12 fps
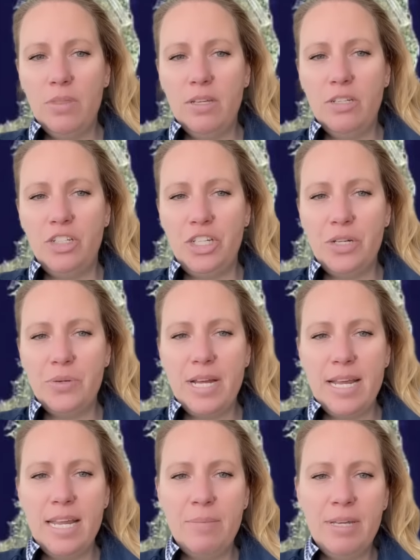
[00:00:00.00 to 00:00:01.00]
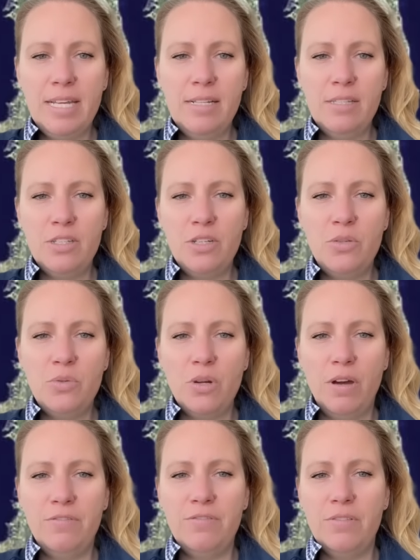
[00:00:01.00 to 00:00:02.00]
the Geodynamic Institute
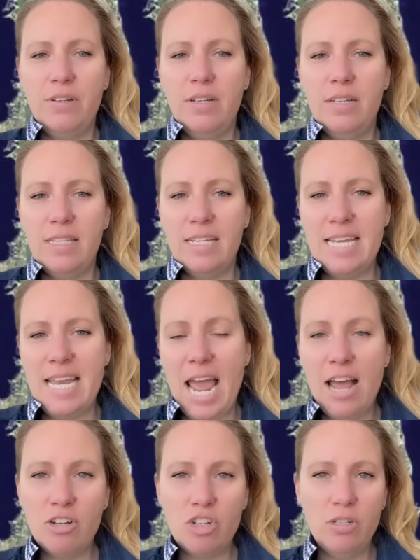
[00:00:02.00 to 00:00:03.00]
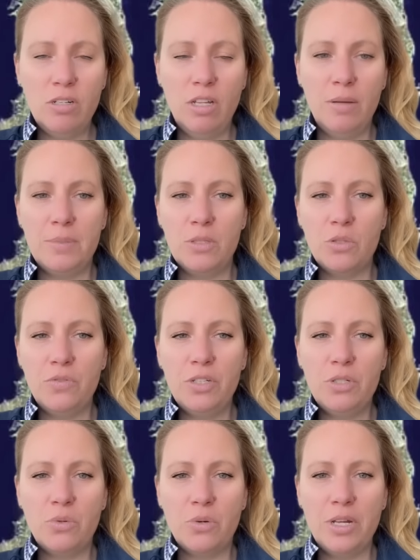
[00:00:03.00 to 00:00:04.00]
of the National
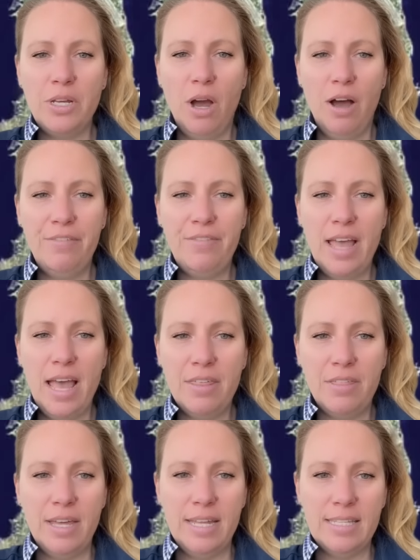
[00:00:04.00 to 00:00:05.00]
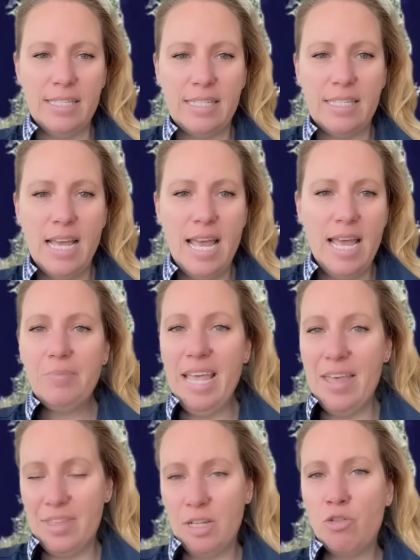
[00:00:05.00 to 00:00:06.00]
Observatory of Athens.
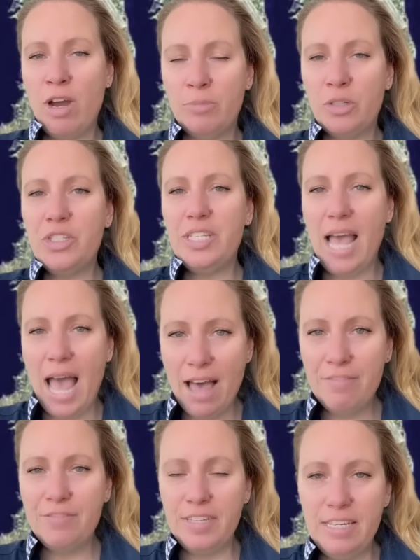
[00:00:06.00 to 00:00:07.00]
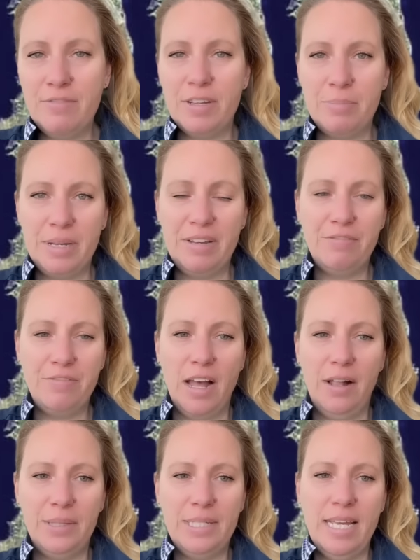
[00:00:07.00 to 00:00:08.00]
And the tremors have even been
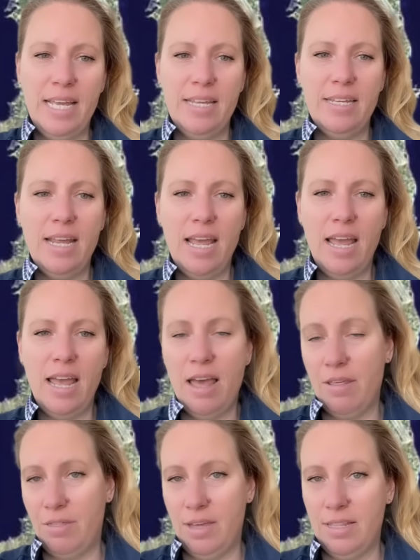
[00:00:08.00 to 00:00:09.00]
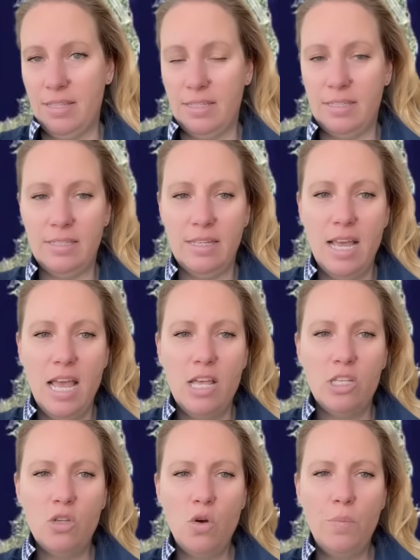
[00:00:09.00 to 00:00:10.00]
felt in Athens.
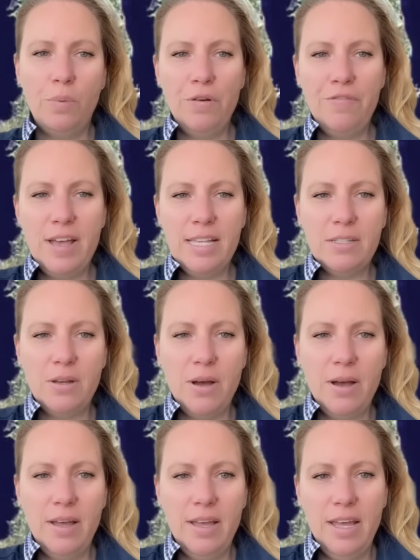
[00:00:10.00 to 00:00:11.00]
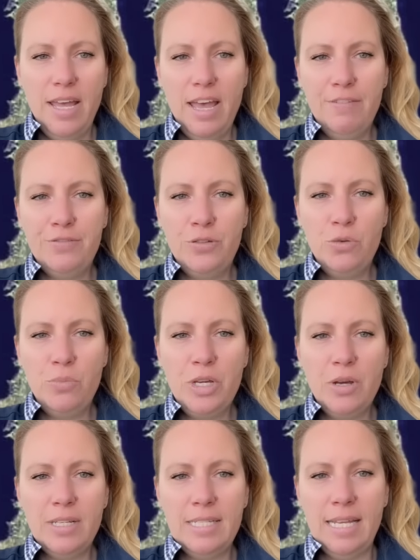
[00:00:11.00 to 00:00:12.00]
So Professor
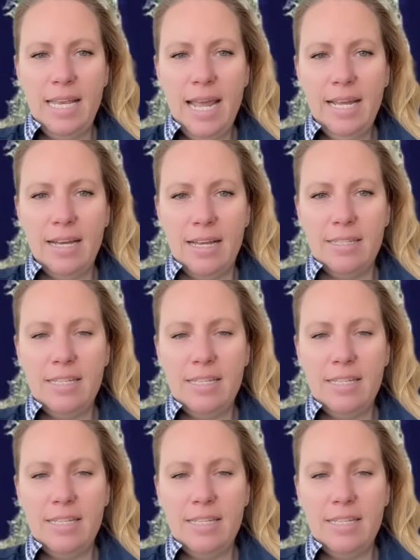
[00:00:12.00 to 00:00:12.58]
Evtymios Lekas,